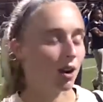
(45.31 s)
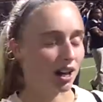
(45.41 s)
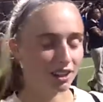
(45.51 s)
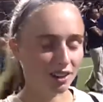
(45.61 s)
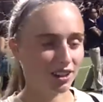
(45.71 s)
Oh,
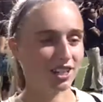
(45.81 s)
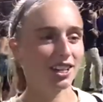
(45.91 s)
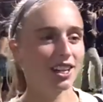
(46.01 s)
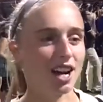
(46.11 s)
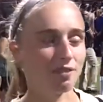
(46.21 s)
I love it
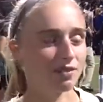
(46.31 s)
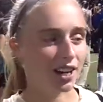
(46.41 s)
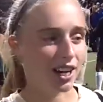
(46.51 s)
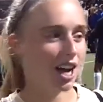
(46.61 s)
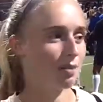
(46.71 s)
here. Yeah, I'm
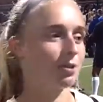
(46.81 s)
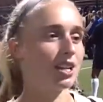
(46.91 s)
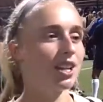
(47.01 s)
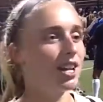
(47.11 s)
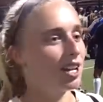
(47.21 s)
very
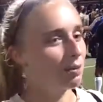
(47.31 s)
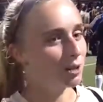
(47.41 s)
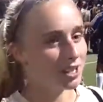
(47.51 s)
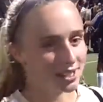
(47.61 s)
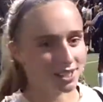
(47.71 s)
happy.
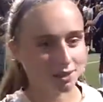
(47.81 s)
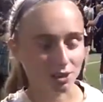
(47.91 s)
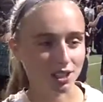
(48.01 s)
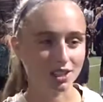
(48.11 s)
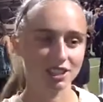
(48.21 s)
Preseason
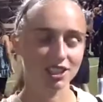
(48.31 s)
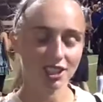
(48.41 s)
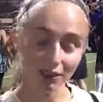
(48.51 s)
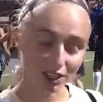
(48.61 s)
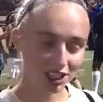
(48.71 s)

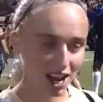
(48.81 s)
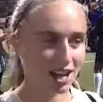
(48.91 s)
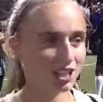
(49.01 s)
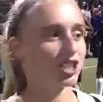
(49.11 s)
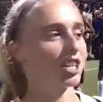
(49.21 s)
was
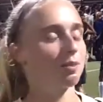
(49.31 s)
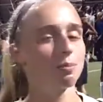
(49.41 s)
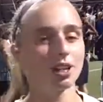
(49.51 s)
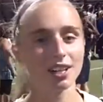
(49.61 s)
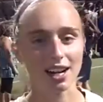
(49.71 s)
challenging,
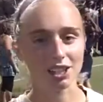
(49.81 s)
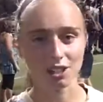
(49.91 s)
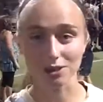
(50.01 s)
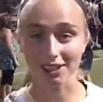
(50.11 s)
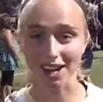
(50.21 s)
but it
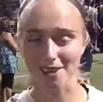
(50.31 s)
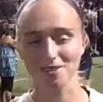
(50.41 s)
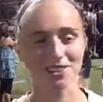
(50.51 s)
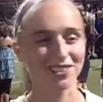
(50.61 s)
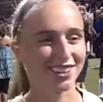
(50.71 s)
actually was a lot
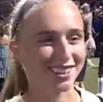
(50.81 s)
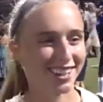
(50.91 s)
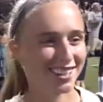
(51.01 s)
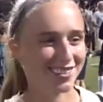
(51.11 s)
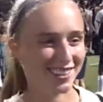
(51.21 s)
more fun than
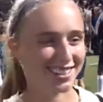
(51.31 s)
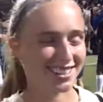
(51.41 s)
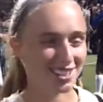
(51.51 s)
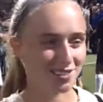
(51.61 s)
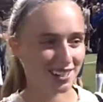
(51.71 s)
I expected
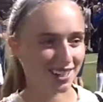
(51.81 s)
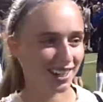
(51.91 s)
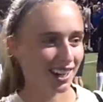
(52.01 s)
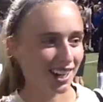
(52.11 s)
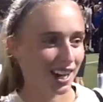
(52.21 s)
it to be.
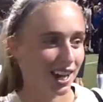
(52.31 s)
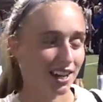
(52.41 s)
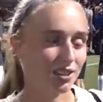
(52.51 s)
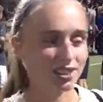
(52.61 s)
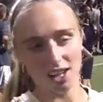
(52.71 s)

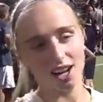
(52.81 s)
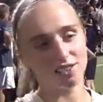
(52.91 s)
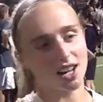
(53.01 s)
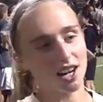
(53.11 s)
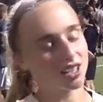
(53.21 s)
And it was a lot
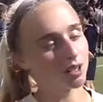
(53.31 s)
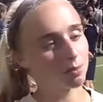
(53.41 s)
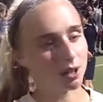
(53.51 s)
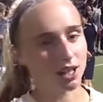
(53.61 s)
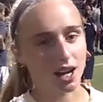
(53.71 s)
of soccer,
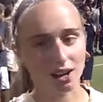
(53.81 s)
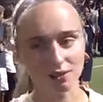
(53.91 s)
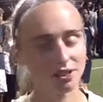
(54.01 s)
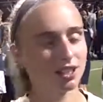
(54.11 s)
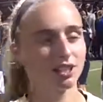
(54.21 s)
but
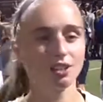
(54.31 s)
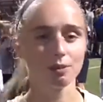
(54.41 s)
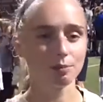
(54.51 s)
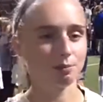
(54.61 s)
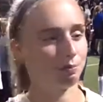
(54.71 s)
I feel
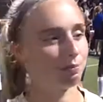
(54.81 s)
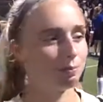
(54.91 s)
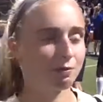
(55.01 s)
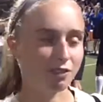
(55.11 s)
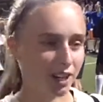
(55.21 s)

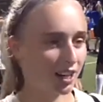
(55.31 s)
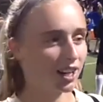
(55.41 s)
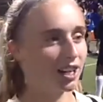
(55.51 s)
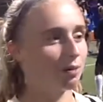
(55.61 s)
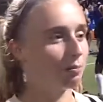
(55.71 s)
fitter
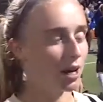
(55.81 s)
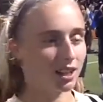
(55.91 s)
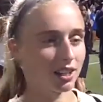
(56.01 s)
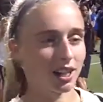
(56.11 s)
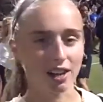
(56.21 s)
and
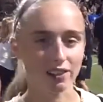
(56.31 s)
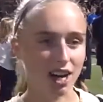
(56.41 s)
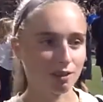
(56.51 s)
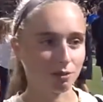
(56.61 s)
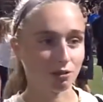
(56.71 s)
better than I ever
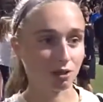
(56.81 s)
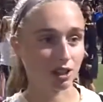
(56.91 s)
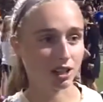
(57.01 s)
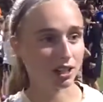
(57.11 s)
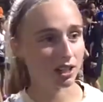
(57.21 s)
have
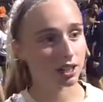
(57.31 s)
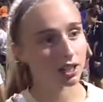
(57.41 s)
before.